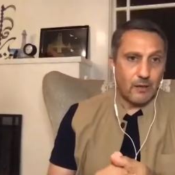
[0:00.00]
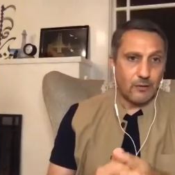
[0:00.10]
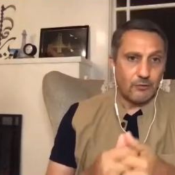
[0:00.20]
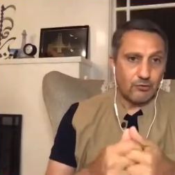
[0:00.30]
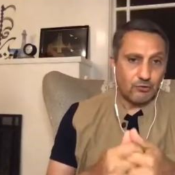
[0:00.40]

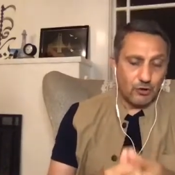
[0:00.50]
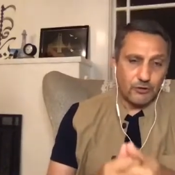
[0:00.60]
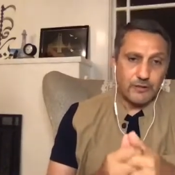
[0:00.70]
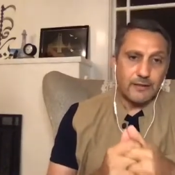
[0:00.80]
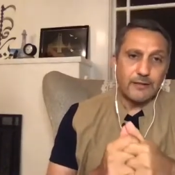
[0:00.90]

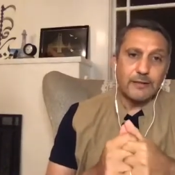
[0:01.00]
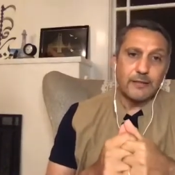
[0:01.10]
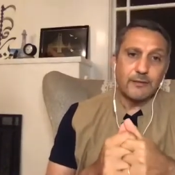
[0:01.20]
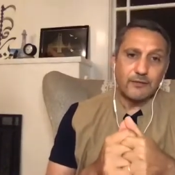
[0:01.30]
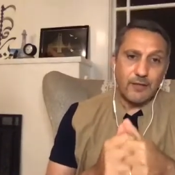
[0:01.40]
certain
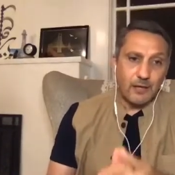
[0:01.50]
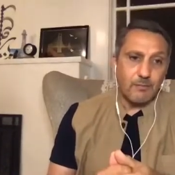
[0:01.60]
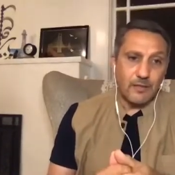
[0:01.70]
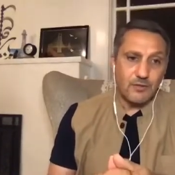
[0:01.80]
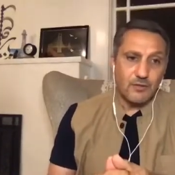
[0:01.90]

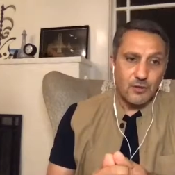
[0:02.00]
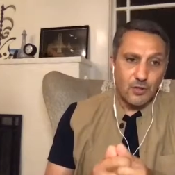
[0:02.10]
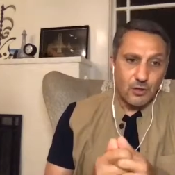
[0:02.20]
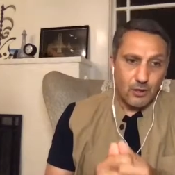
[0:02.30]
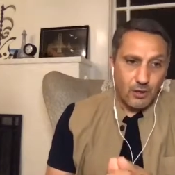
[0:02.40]
segments
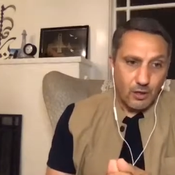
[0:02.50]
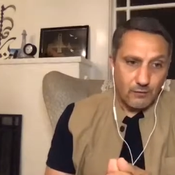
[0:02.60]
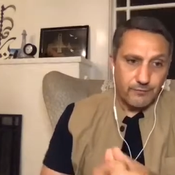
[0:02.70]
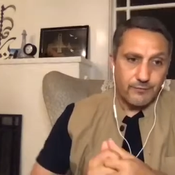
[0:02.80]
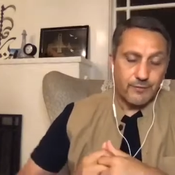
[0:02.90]

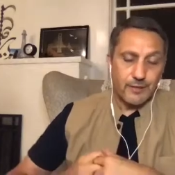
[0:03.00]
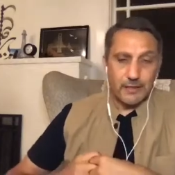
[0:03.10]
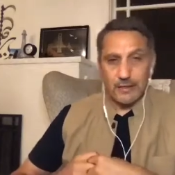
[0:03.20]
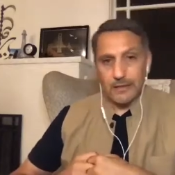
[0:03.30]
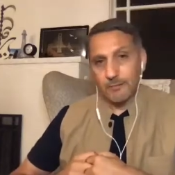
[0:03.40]
of
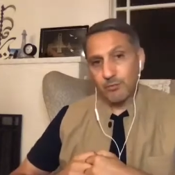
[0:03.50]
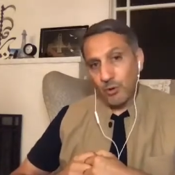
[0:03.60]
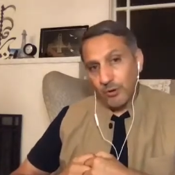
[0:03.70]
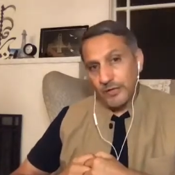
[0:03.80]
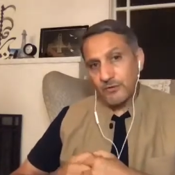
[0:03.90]
the
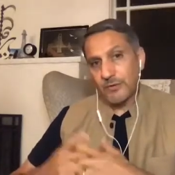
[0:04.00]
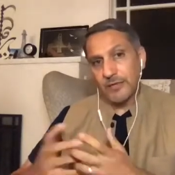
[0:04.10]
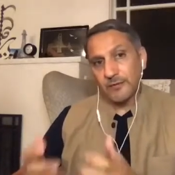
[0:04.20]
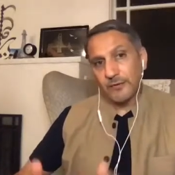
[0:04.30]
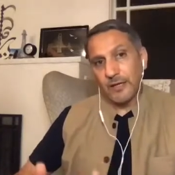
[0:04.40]

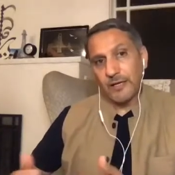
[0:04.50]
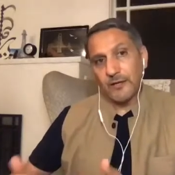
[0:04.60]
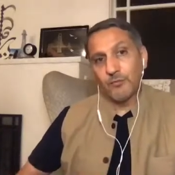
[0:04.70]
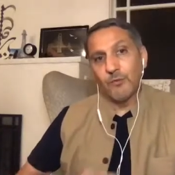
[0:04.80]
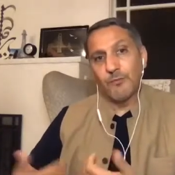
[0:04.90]
pro-Israel
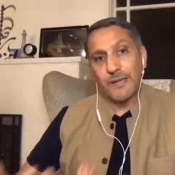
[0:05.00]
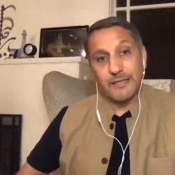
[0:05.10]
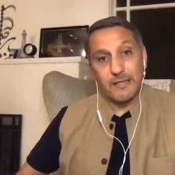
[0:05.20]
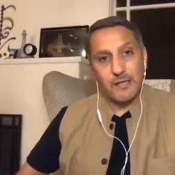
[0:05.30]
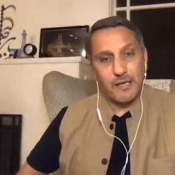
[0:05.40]
Zionist
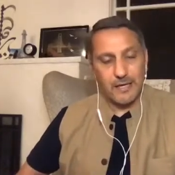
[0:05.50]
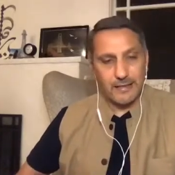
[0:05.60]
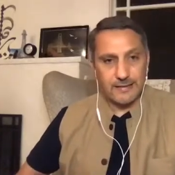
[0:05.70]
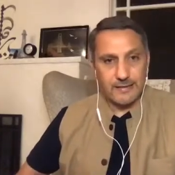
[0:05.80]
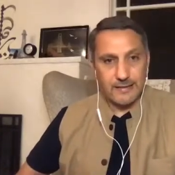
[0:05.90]
movement in the
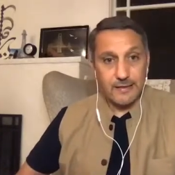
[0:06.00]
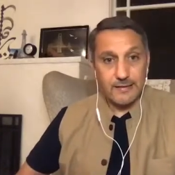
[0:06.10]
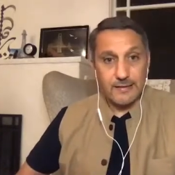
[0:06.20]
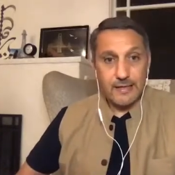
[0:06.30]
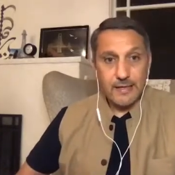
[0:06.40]
United
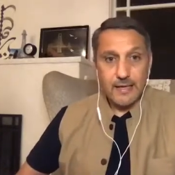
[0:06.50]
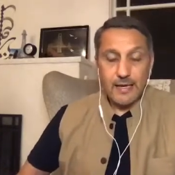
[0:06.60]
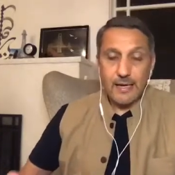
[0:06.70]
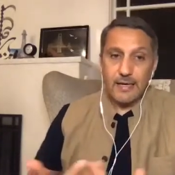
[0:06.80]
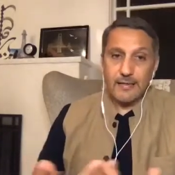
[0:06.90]
States
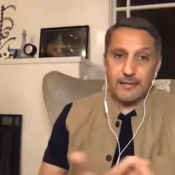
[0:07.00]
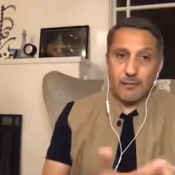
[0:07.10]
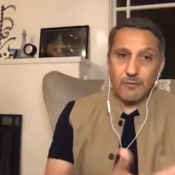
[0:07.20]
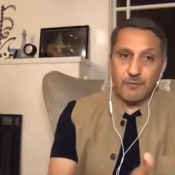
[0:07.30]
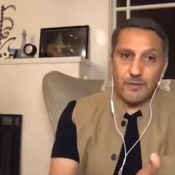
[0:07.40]
and
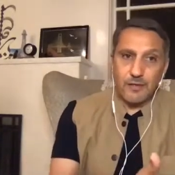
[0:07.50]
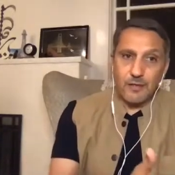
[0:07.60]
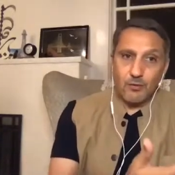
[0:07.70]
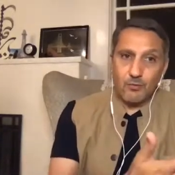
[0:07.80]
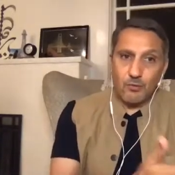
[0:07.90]
some of the
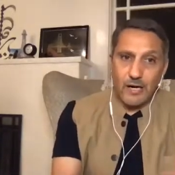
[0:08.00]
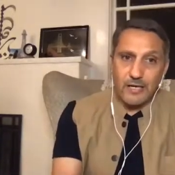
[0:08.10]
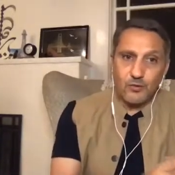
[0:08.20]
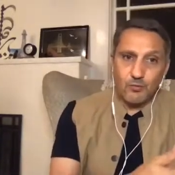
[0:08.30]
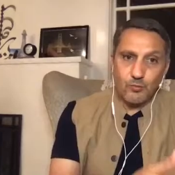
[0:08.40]

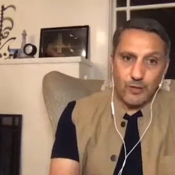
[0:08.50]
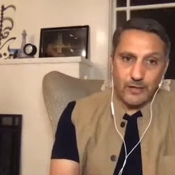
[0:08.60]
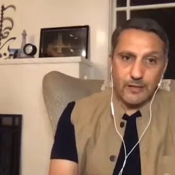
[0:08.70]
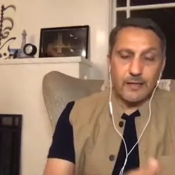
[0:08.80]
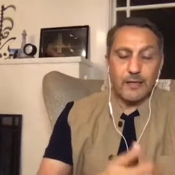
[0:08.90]

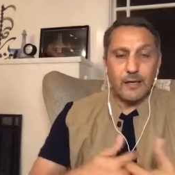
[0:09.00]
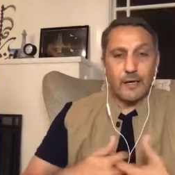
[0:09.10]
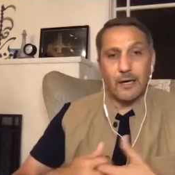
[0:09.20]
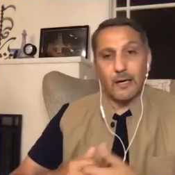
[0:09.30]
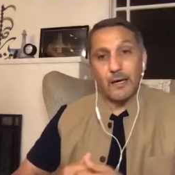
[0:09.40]
right-wing
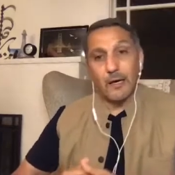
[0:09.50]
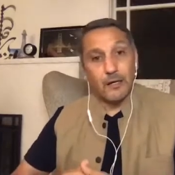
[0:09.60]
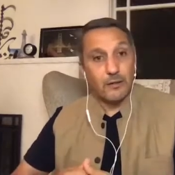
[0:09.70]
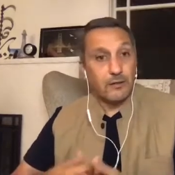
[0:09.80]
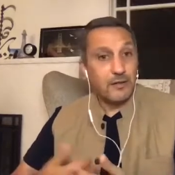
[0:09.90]

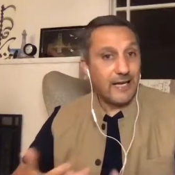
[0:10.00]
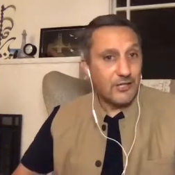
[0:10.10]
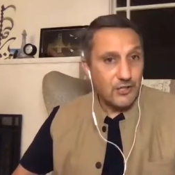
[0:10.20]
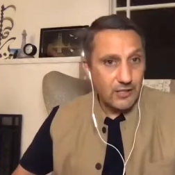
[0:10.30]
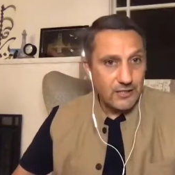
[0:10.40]

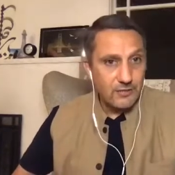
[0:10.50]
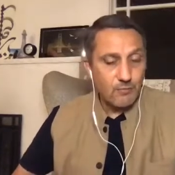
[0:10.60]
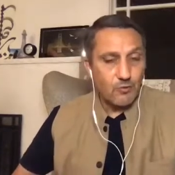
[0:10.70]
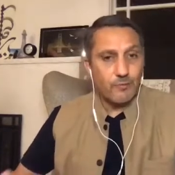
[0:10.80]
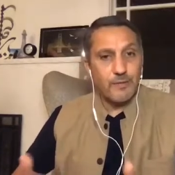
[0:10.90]
nationalist
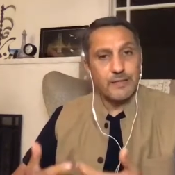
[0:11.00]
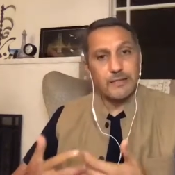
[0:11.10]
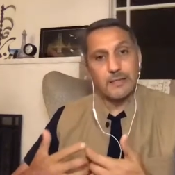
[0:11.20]
movement